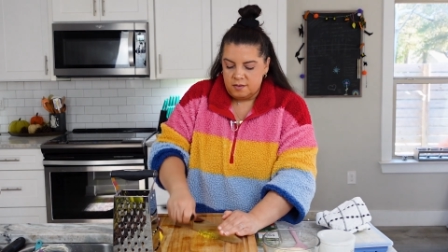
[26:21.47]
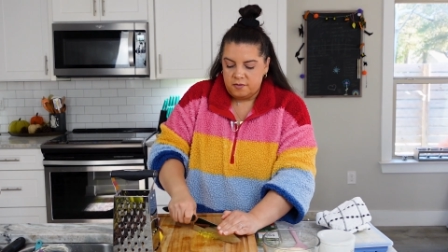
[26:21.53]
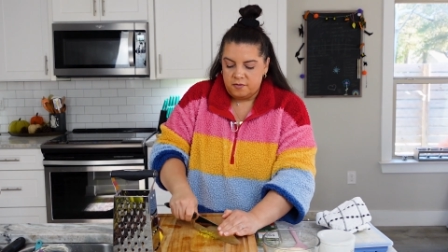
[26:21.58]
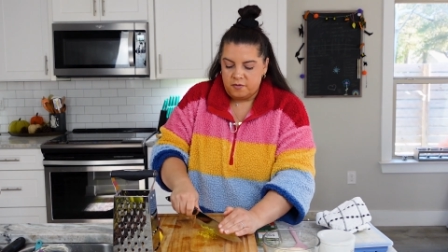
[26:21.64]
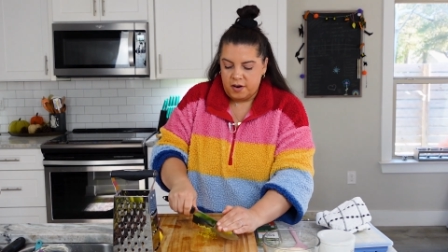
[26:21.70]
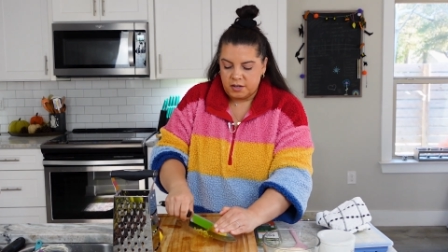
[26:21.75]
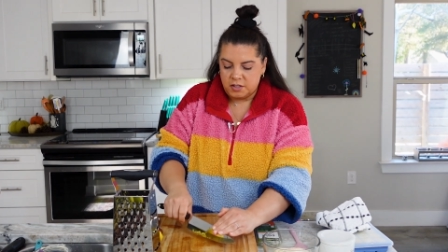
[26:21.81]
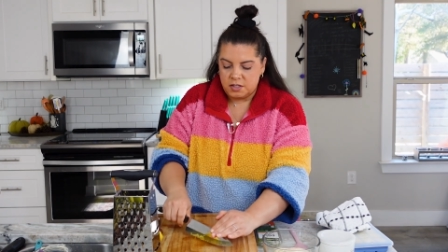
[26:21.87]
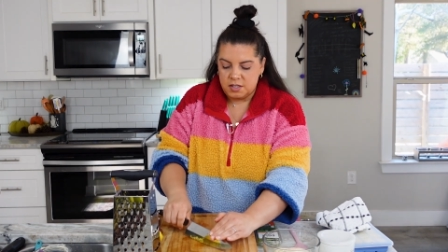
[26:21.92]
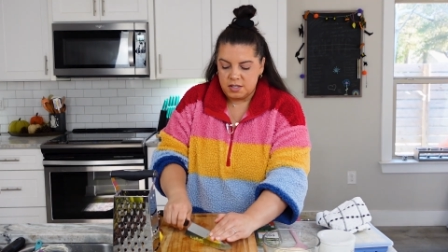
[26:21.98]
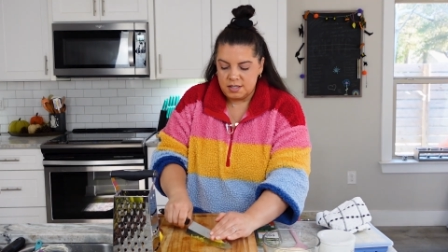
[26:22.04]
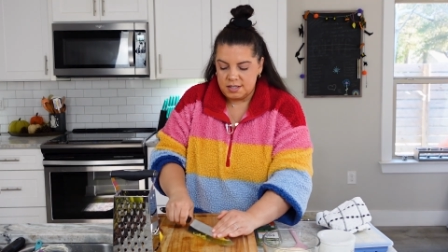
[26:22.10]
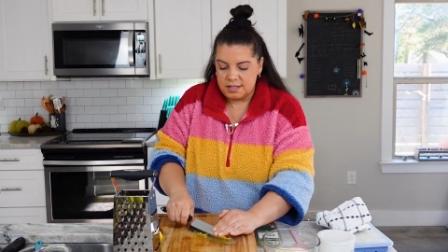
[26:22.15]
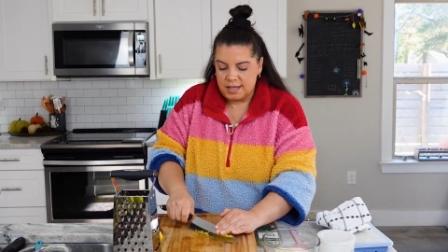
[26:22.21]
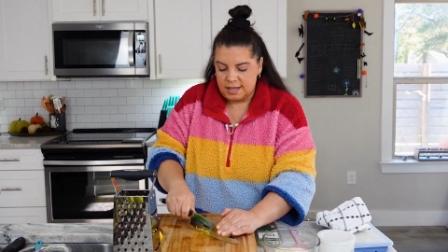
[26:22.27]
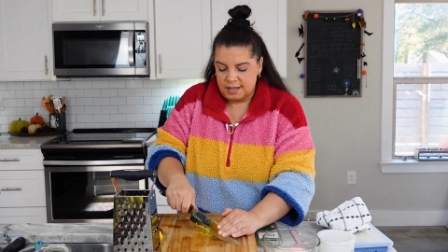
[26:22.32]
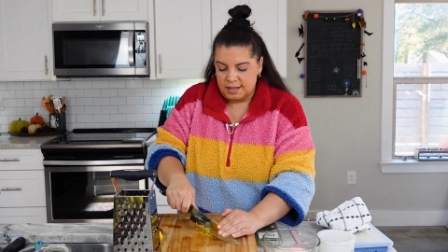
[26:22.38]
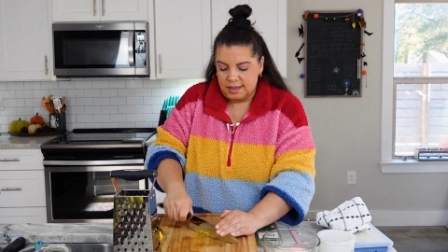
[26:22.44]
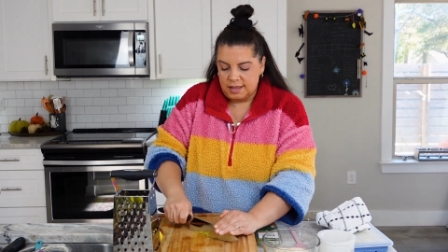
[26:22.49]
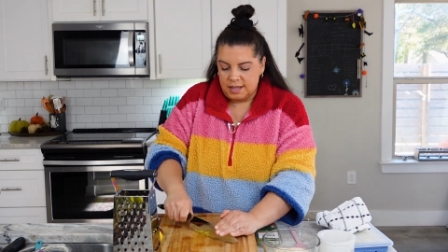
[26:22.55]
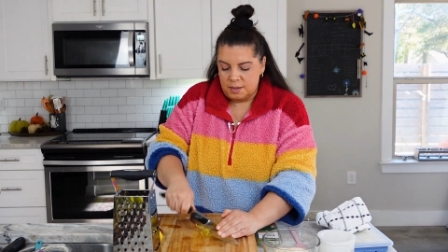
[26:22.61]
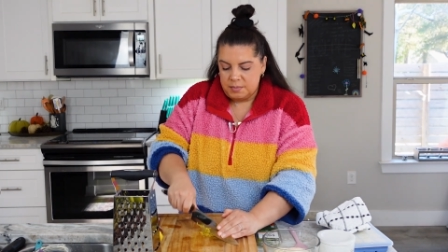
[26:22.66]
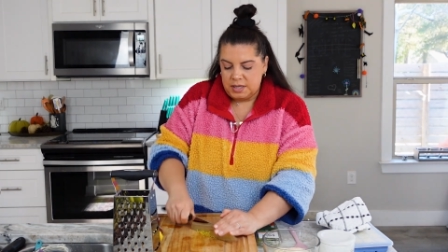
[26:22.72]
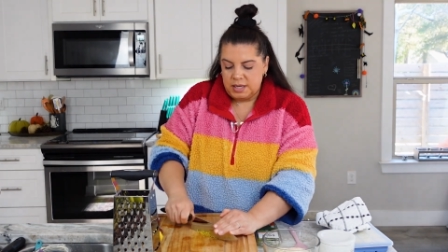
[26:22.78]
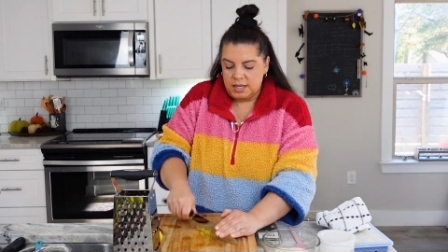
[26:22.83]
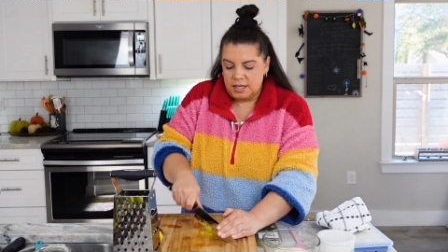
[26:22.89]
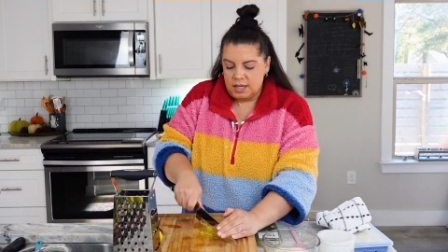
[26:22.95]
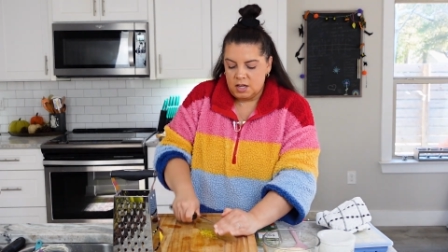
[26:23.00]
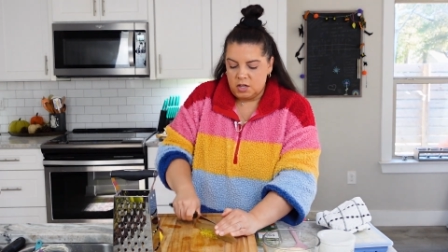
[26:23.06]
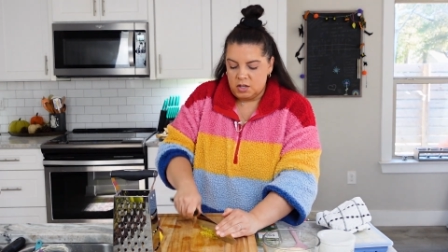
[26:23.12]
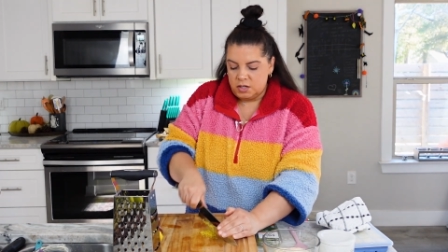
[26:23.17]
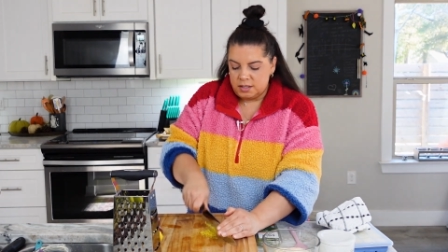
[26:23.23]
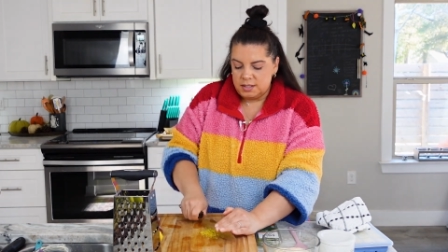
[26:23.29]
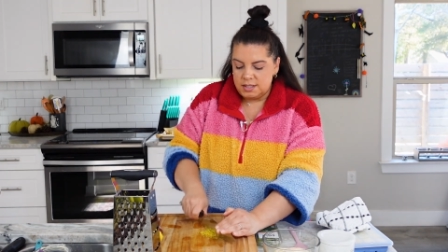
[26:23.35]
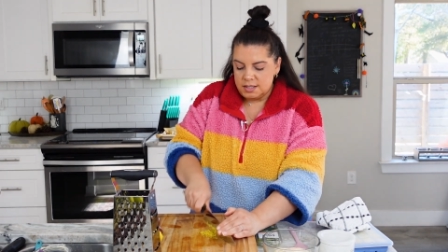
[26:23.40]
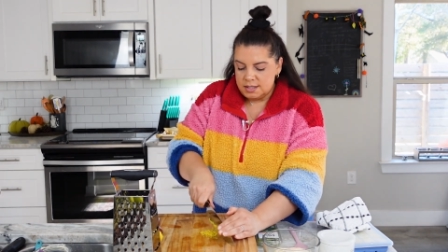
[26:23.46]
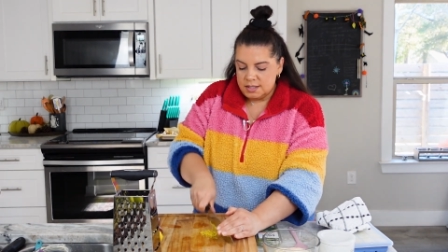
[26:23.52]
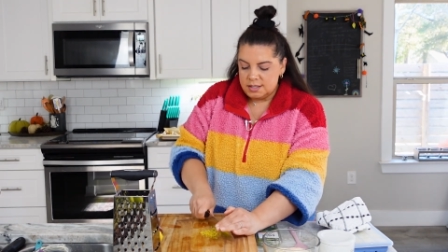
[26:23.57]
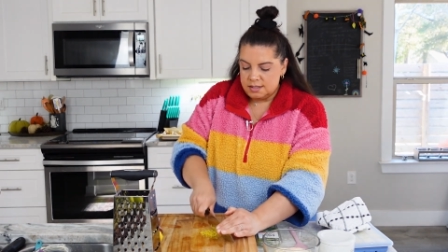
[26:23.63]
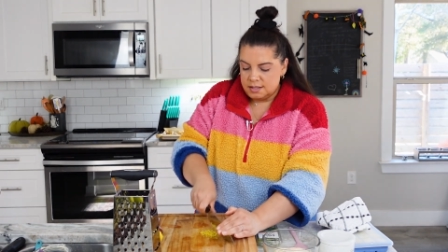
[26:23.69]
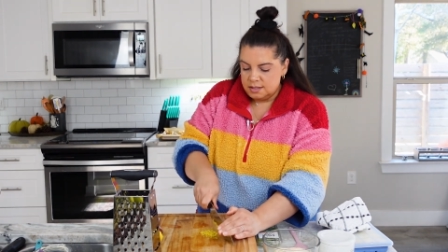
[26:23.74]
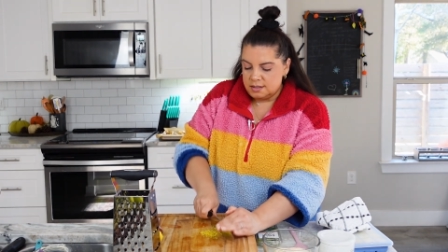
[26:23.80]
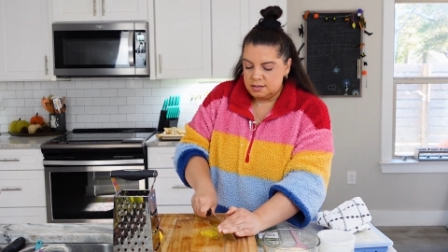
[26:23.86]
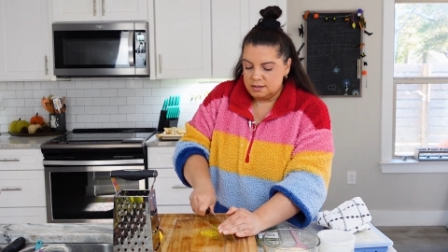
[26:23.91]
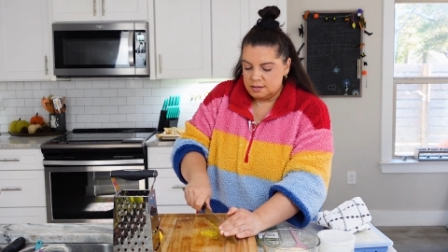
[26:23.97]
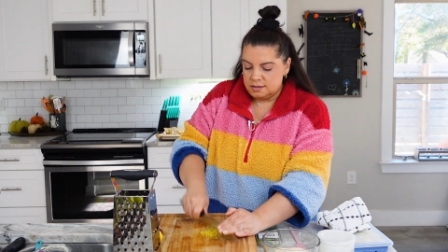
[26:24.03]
freshness, that lemony goodness.